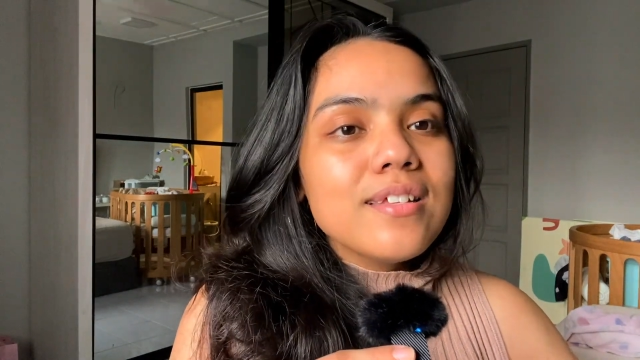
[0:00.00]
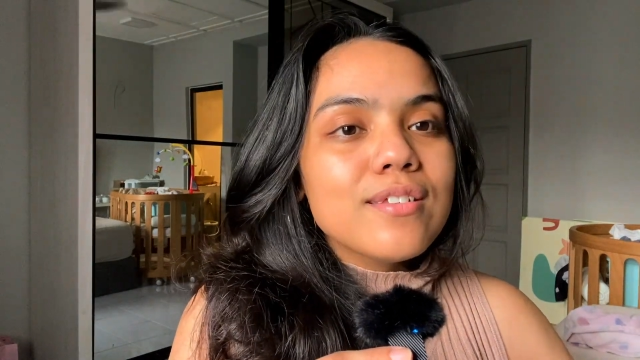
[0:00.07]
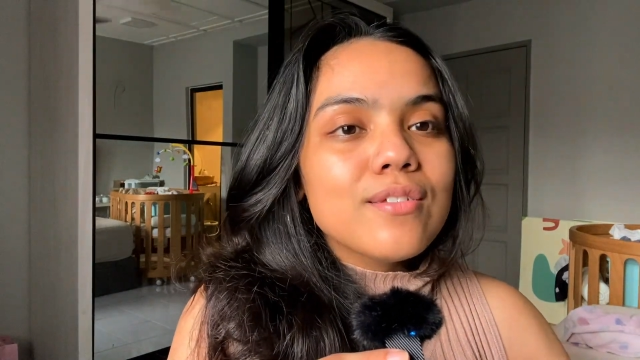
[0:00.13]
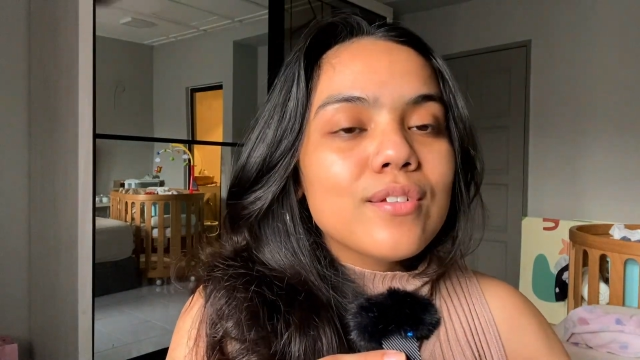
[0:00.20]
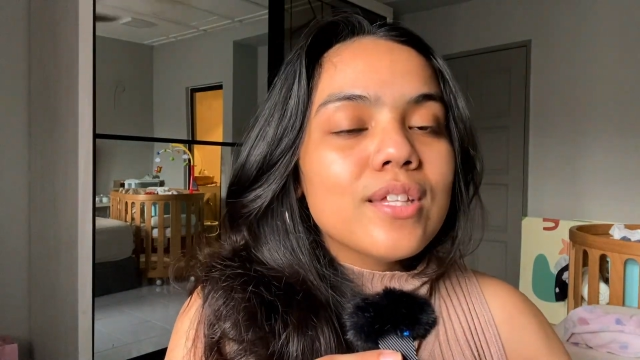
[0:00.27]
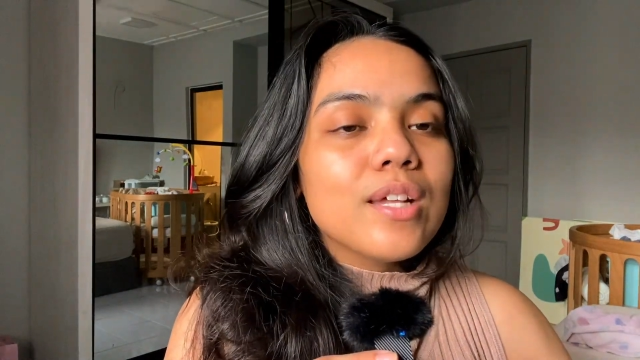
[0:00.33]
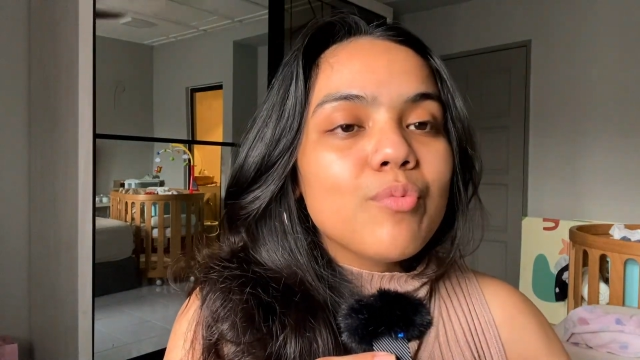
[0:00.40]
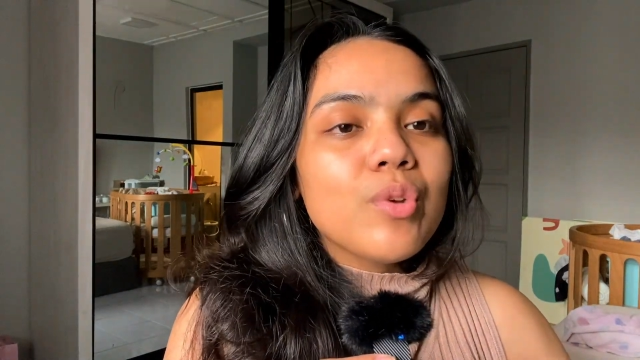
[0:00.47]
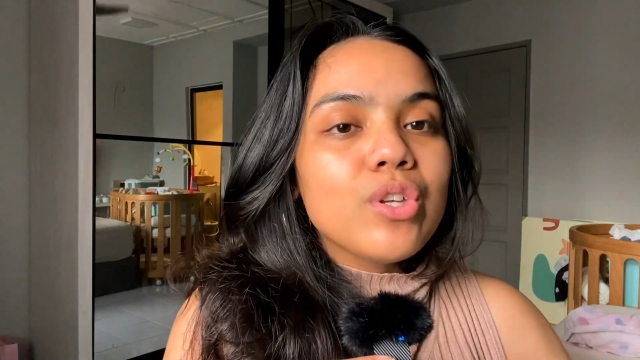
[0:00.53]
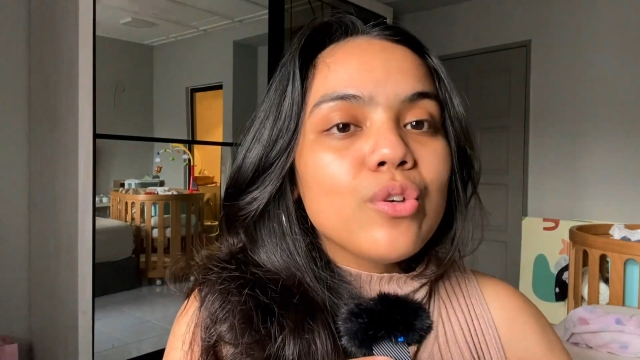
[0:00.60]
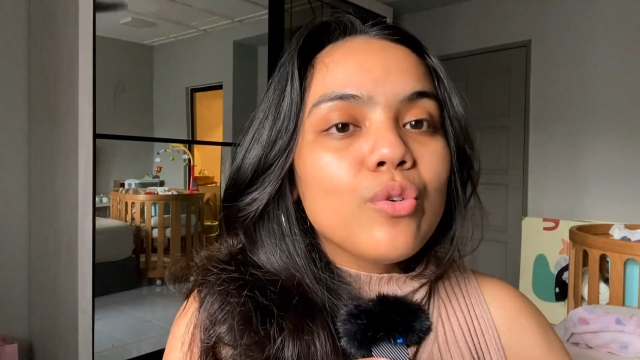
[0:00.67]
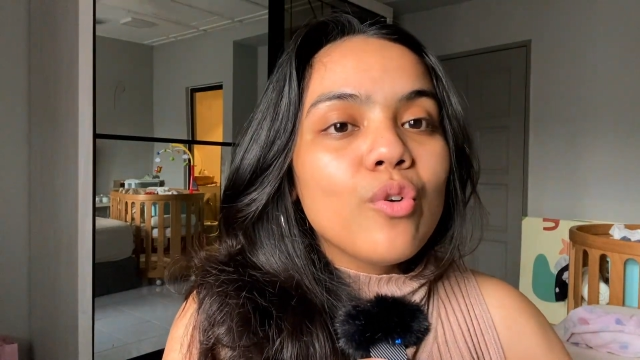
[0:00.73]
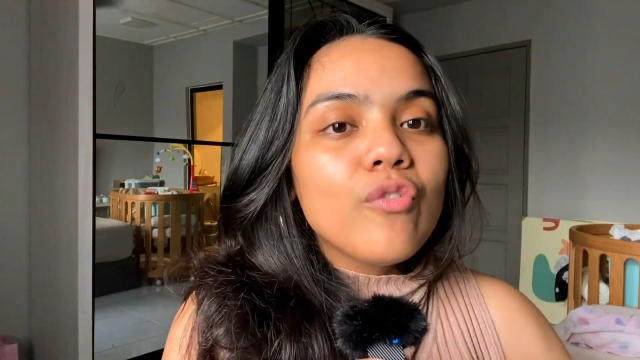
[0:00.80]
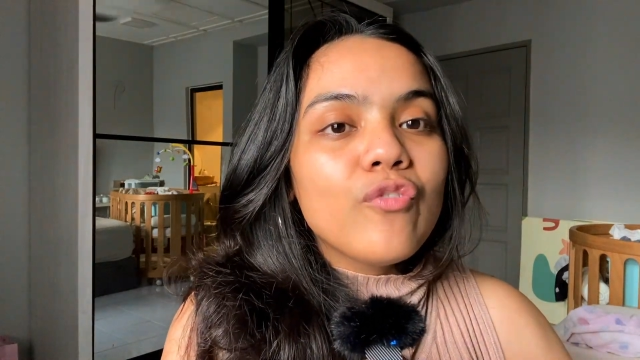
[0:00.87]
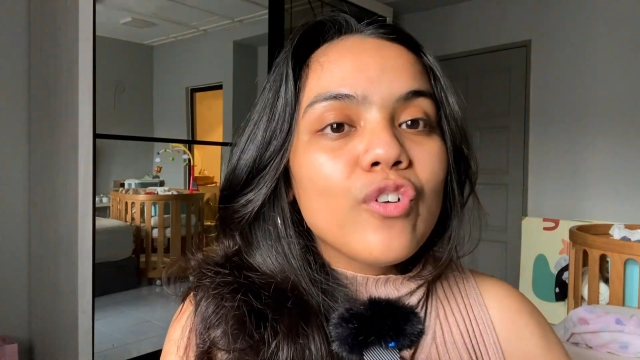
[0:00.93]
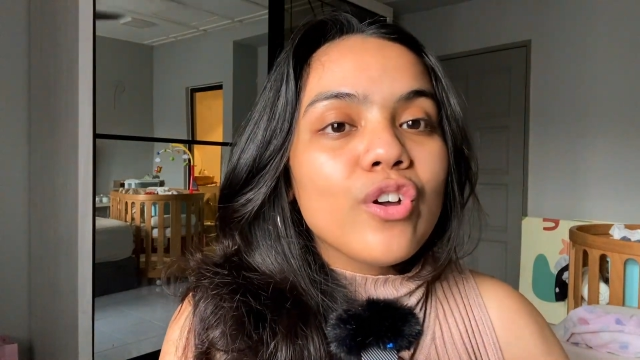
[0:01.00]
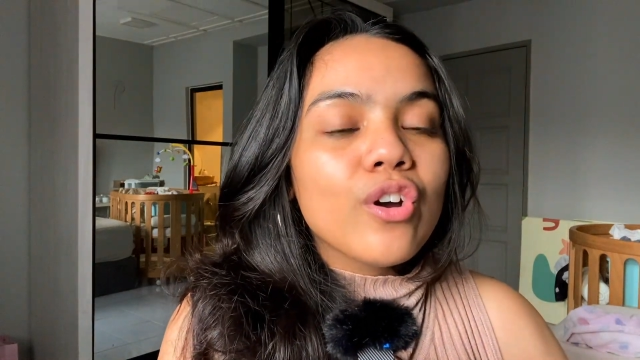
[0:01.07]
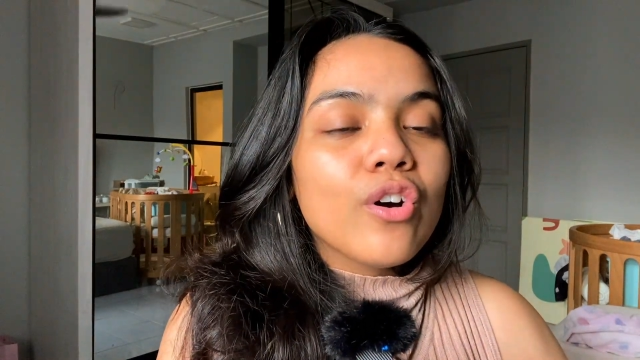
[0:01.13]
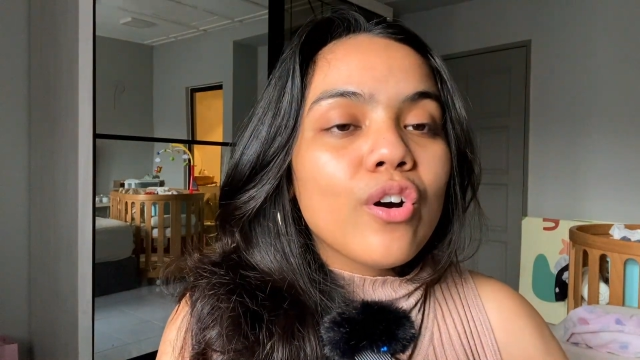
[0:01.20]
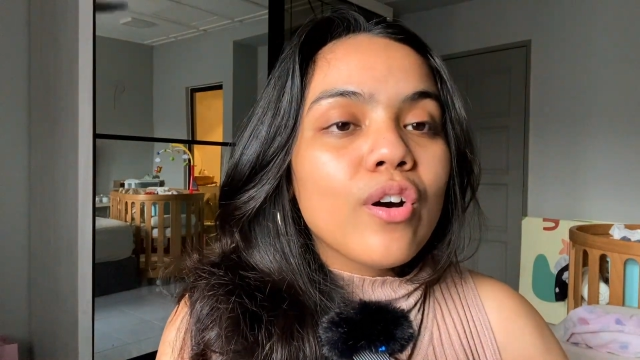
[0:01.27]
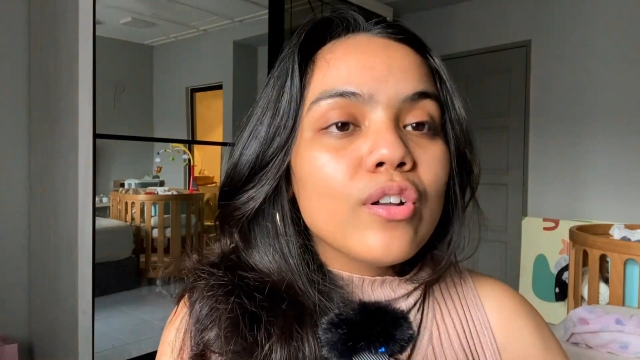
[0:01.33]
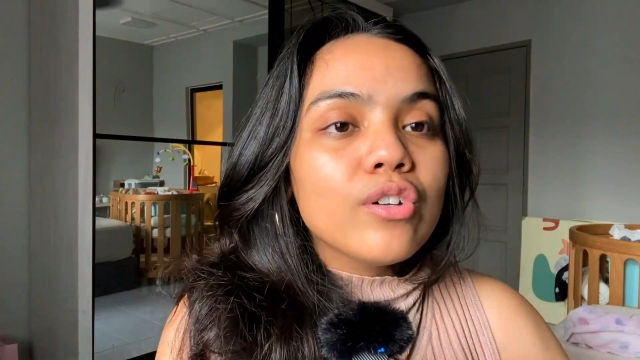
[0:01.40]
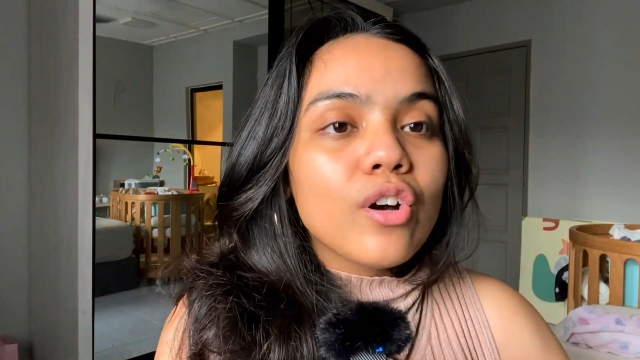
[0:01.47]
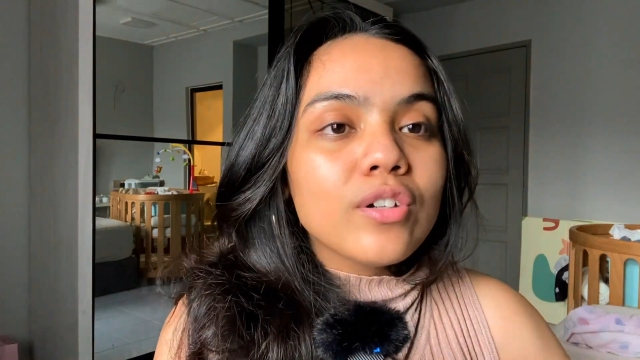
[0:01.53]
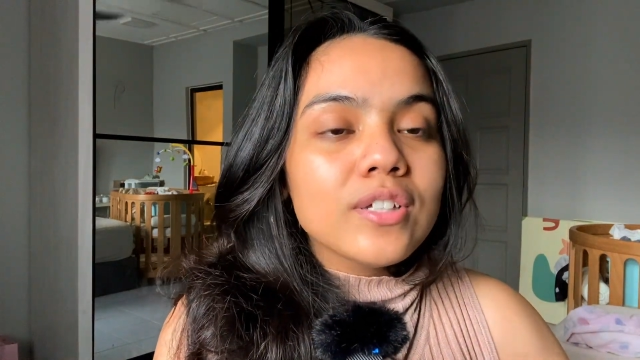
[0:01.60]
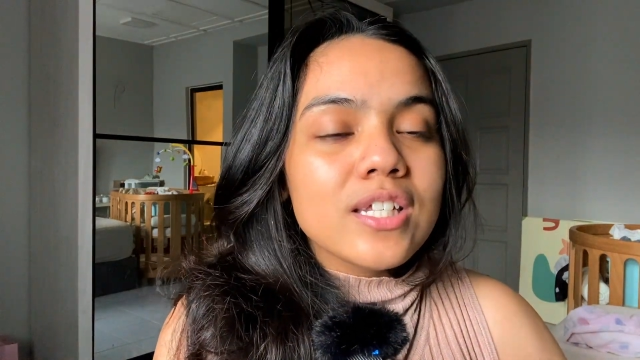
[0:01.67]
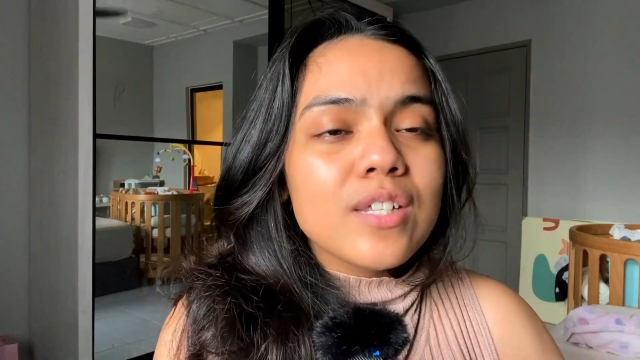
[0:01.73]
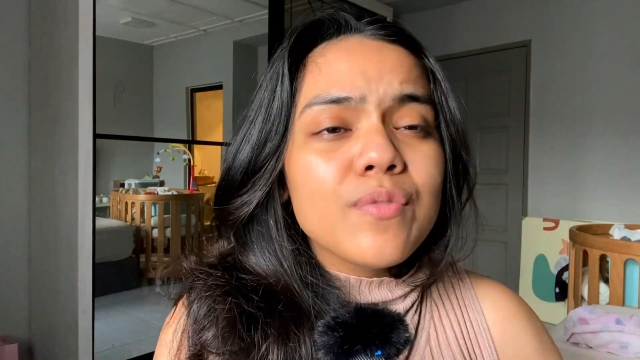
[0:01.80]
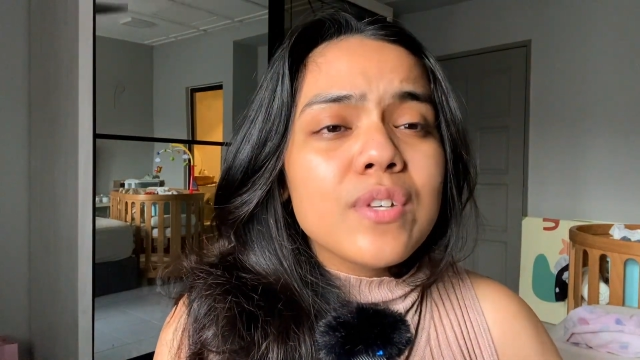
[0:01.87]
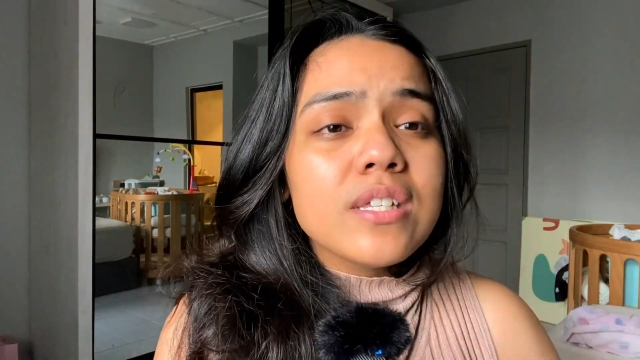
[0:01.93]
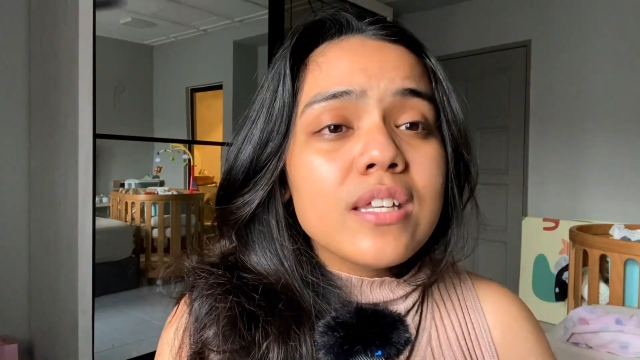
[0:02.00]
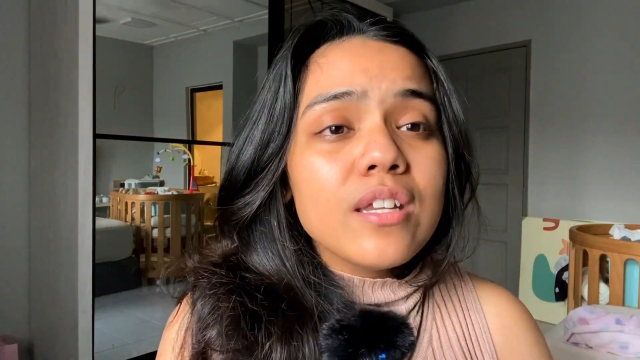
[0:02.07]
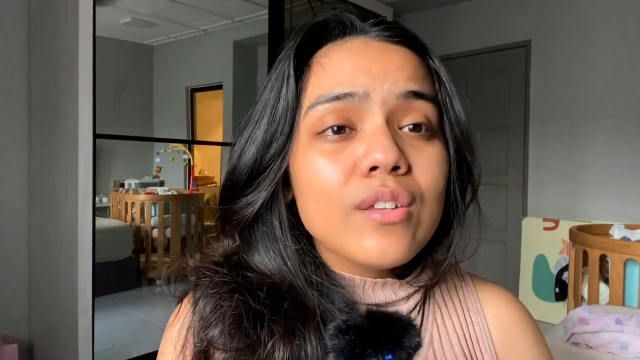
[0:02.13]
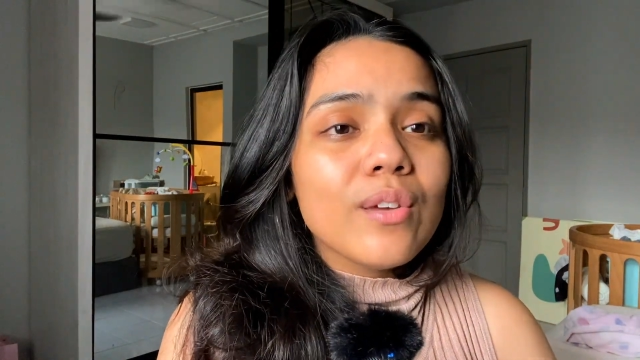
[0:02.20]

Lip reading: so that when you go for your doctor's visit,